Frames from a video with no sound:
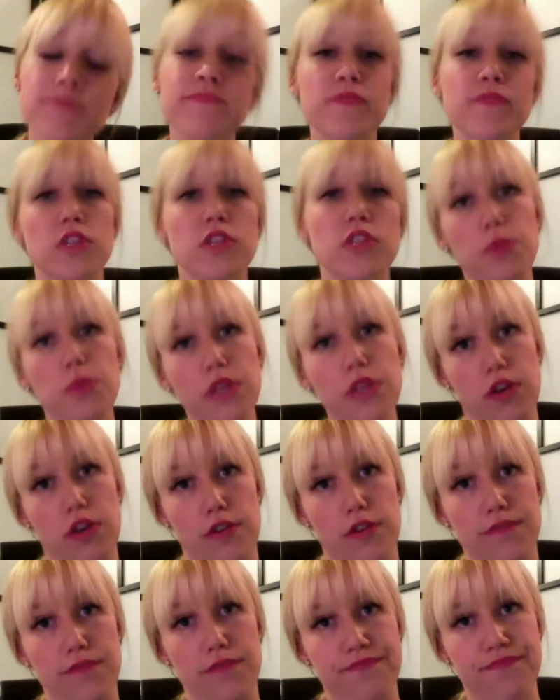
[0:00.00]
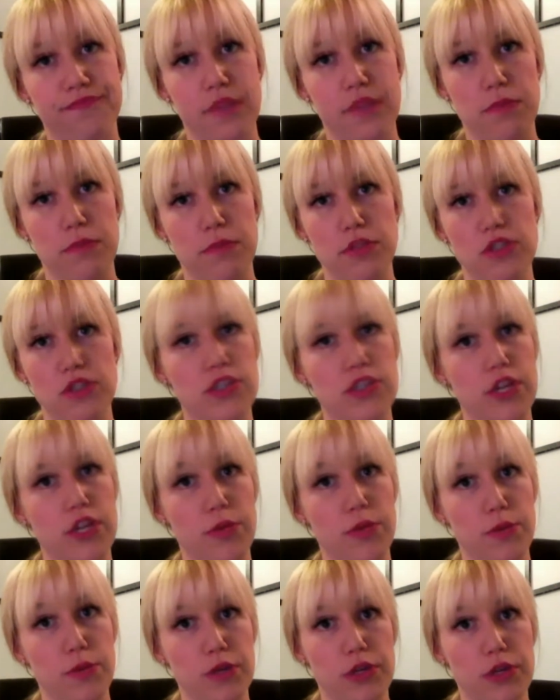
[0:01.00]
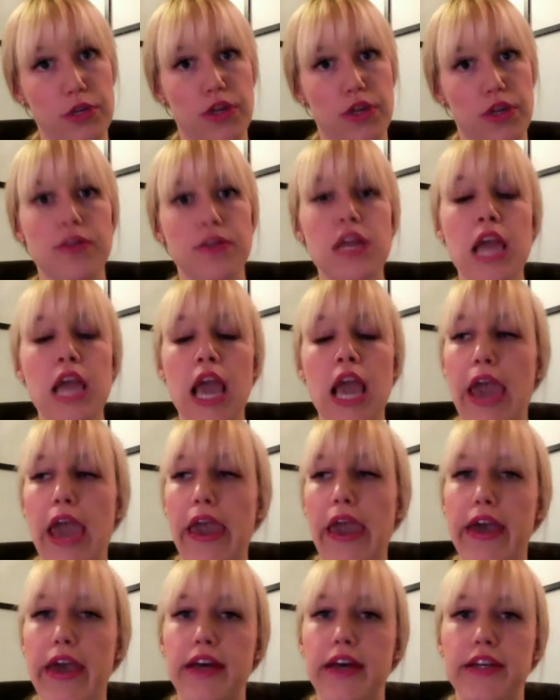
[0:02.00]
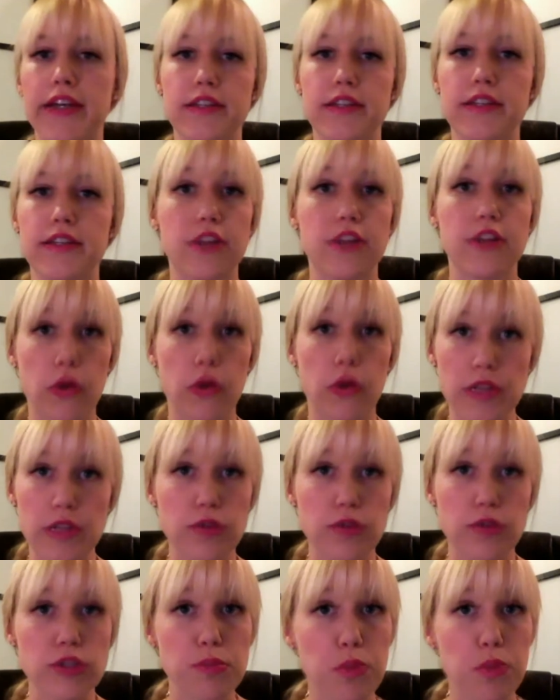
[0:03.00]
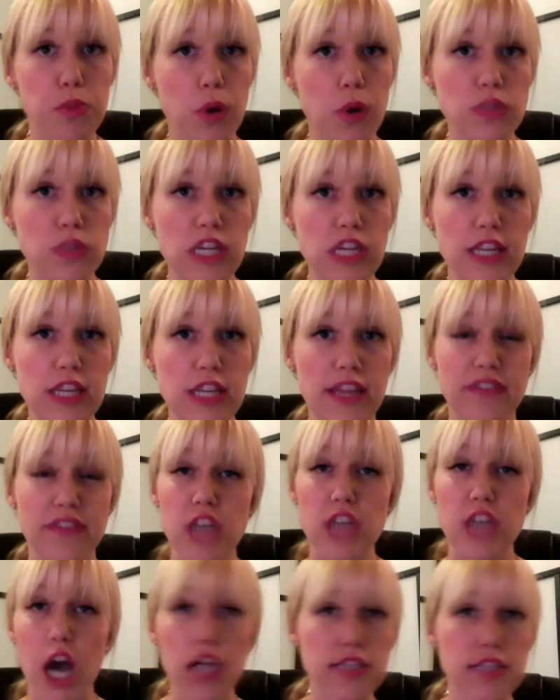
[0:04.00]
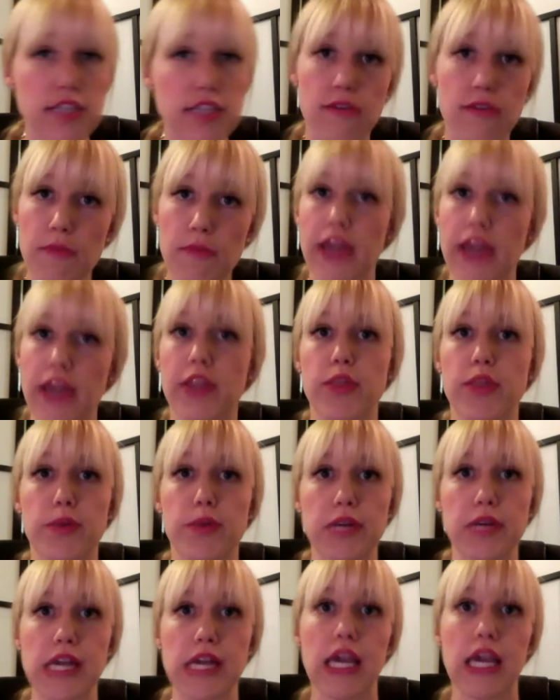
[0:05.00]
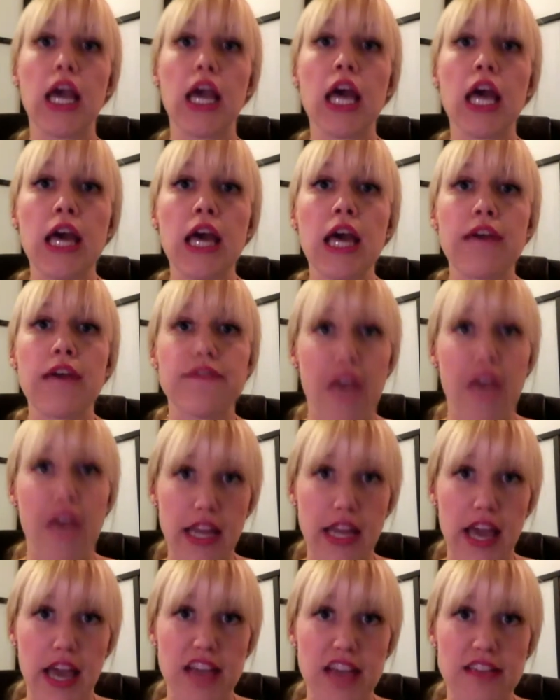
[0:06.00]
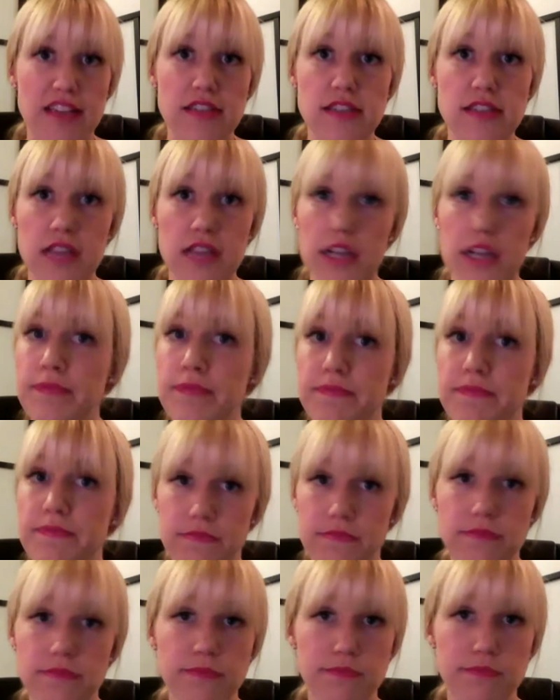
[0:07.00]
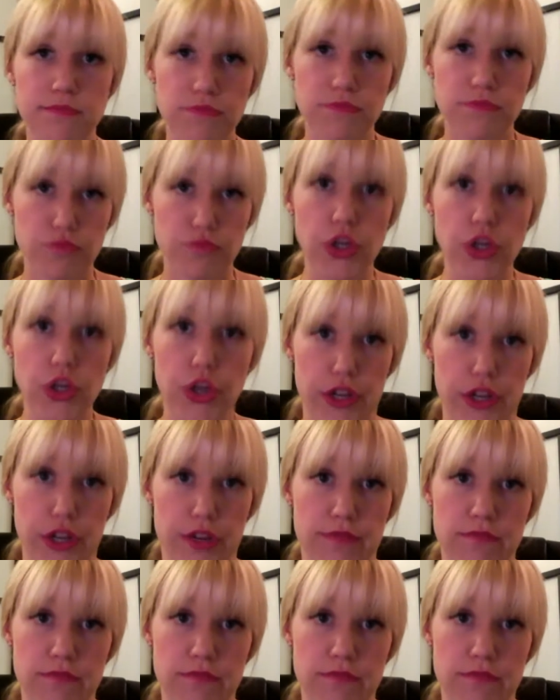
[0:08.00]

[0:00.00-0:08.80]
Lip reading: They're really good. Let me just tell you, they're really good. And they're a great source of protein. They have tons of omega-3 fatty acids in them. Good.